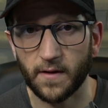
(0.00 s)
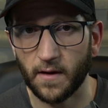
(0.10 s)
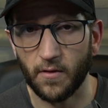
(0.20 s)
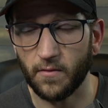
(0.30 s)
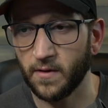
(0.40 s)

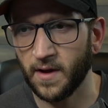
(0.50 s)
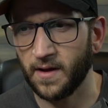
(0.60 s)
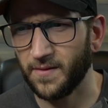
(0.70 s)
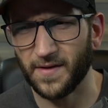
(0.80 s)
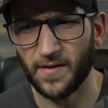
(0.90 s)
ago,
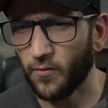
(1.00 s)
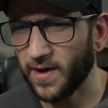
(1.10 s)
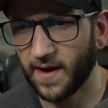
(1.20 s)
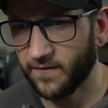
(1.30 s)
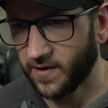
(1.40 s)
like the
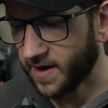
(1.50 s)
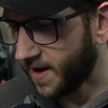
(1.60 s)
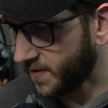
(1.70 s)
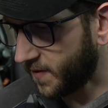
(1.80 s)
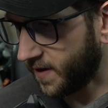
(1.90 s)
week after I
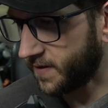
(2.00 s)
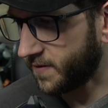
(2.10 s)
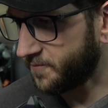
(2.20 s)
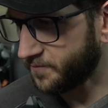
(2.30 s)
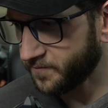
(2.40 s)
got to
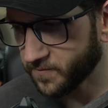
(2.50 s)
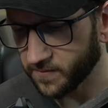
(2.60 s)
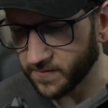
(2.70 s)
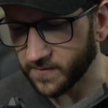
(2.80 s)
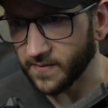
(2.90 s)
things.
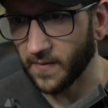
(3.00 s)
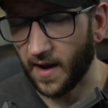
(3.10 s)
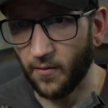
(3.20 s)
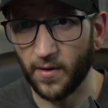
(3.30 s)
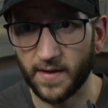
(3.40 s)

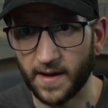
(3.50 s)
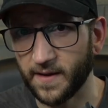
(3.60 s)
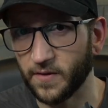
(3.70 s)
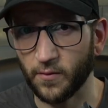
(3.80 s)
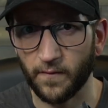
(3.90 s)
I went and I
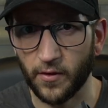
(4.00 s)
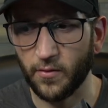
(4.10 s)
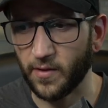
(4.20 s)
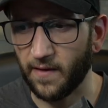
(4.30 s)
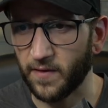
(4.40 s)
did the
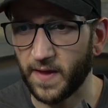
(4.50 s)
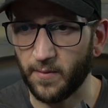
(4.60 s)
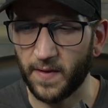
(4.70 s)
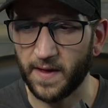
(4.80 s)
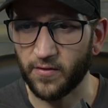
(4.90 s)
review and
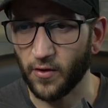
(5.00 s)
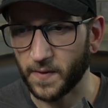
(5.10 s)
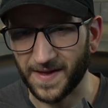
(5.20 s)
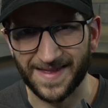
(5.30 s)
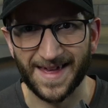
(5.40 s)
everything, but then
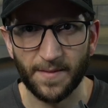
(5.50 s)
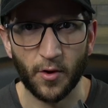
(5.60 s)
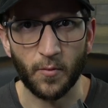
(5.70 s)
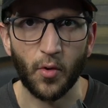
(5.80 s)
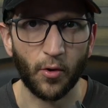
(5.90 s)
during the
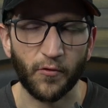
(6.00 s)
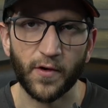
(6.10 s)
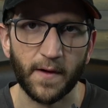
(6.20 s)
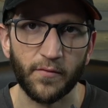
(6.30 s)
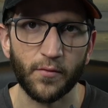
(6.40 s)
demo
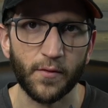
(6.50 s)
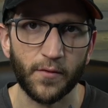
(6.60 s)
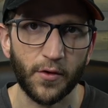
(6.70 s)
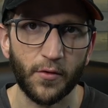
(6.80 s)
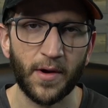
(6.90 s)
portion of the
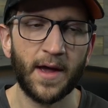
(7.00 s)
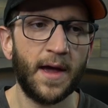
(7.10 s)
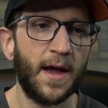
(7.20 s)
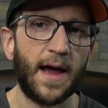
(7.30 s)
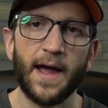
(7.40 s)
review,
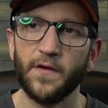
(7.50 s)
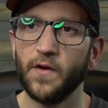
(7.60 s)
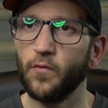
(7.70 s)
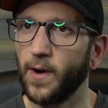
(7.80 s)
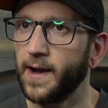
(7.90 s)
I
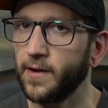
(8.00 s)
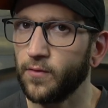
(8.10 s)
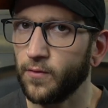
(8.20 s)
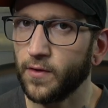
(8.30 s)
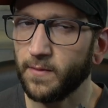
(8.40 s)
actually ran
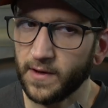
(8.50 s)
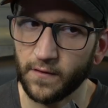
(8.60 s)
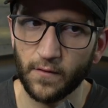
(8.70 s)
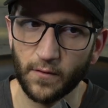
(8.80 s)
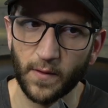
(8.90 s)
into some
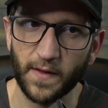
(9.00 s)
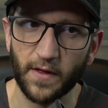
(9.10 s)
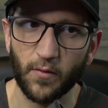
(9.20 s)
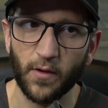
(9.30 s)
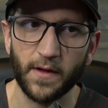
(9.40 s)
issues with
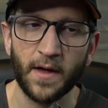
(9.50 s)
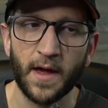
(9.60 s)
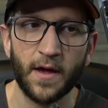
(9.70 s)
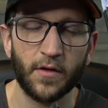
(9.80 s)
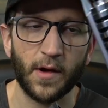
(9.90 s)
this one.
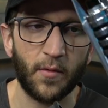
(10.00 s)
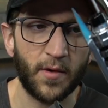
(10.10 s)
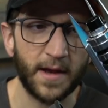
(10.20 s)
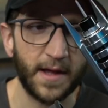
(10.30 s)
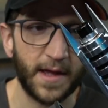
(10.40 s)
So I
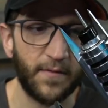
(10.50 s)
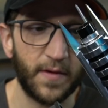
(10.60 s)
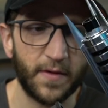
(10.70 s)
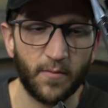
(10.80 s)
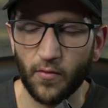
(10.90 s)
wanted to give
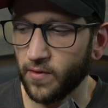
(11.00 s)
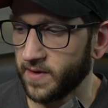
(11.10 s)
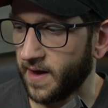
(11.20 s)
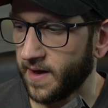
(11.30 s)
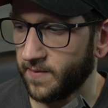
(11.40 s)
it some more
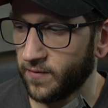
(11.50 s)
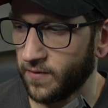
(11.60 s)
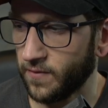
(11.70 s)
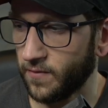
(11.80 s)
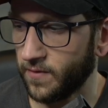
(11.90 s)
time
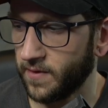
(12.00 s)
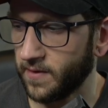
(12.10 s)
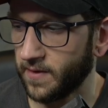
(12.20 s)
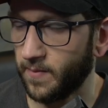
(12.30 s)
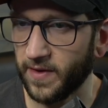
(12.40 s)
to
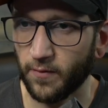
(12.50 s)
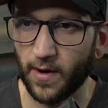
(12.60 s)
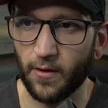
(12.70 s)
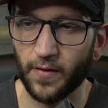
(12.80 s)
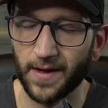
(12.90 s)
mess
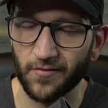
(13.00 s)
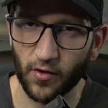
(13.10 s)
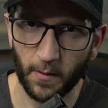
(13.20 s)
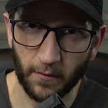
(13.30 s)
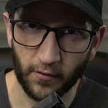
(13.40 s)
around with it,
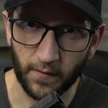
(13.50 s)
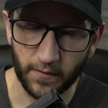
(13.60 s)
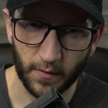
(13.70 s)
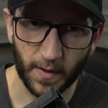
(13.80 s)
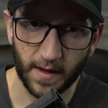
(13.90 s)
troubleshoot a
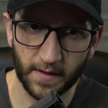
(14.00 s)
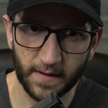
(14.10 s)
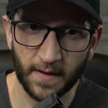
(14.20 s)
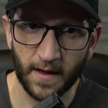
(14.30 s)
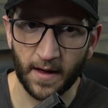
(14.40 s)
few
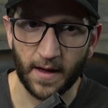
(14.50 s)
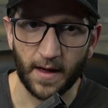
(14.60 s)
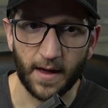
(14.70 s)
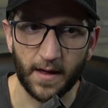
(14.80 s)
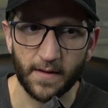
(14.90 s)
things,
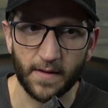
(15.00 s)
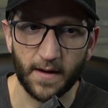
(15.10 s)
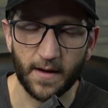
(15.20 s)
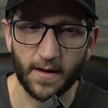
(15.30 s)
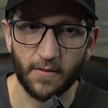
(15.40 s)
and
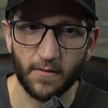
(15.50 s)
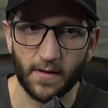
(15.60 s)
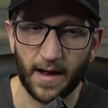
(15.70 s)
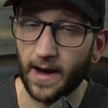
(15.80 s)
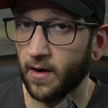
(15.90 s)
uh,
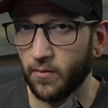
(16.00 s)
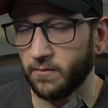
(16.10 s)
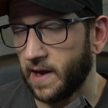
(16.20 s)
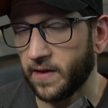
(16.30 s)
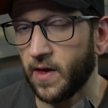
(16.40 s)
I got
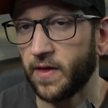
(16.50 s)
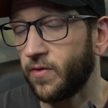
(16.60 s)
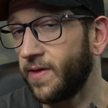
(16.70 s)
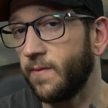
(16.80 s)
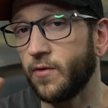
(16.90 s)
it. It,
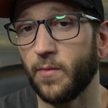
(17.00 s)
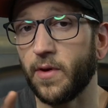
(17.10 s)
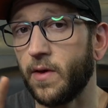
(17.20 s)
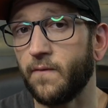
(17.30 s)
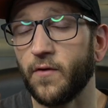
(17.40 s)
seems to
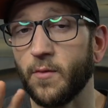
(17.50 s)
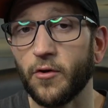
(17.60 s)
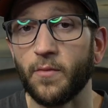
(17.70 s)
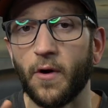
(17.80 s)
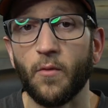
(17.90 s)
be, for the
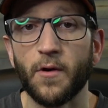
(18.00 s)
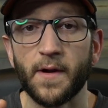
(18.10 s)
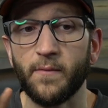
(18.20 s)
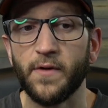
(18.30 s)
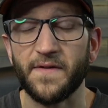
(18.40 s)
most part,
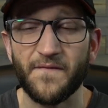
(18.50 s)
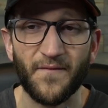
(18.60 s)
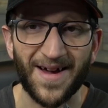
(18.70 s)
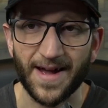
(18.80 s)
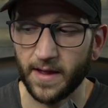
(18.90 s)
working completely
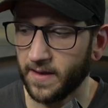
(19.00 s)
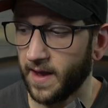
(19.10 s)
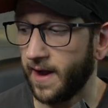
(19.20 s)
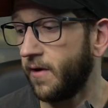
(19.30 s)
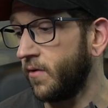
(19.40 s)
fine
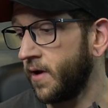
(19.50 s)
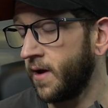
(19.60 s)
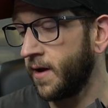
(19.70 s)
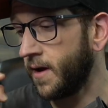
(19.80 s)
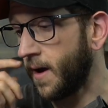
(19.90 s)
now.
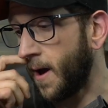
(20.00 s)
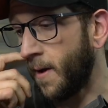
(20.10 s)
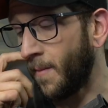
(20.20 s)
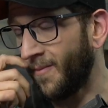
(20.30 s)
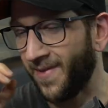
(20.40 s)

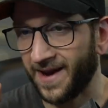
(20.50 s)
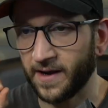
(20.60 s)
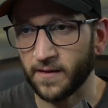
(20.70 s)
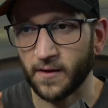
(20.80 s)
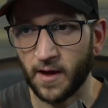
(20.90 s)
Um,
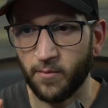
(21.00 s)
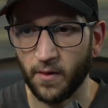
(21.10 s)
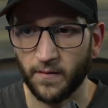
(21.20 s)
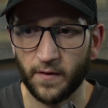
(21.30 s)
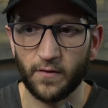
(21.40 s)
minus a
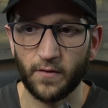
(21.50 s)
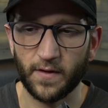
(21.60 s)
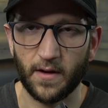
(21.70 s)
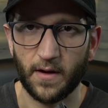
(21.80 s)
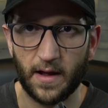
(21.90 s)
couple of issues
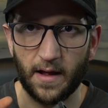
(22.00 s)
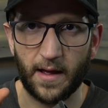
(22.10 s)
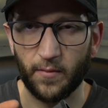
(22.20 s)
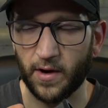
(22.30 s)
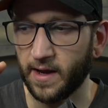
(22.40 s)
that I
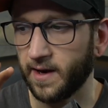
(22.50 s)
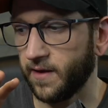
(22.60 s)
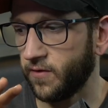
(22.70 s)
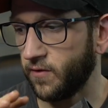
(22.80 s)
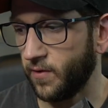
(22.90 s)
am going to get
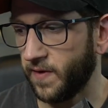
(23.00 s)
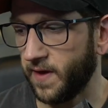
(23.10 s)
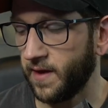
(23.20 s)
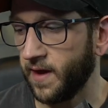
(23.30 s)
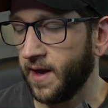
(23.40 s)
into with
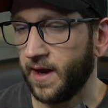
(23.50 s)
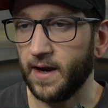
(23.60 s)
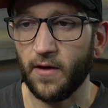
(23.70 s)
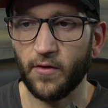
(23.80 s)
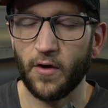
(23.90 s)
it.
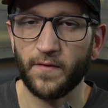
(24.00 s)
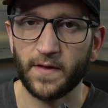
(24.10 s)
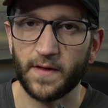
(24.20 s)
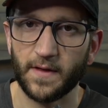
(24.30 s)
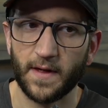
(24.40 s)
And I don't know if
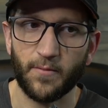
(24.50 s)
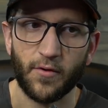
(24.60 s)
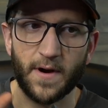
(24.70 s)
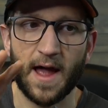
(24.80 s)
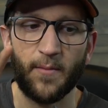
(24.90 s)
this is a
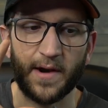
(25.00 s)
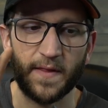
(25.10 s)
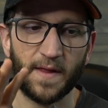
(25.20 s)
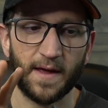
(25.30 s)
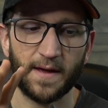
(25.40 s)

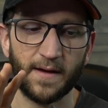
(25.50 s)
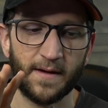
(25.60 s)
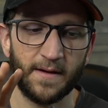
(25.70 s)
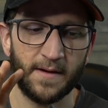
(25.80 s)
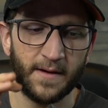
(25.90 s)
predominant thing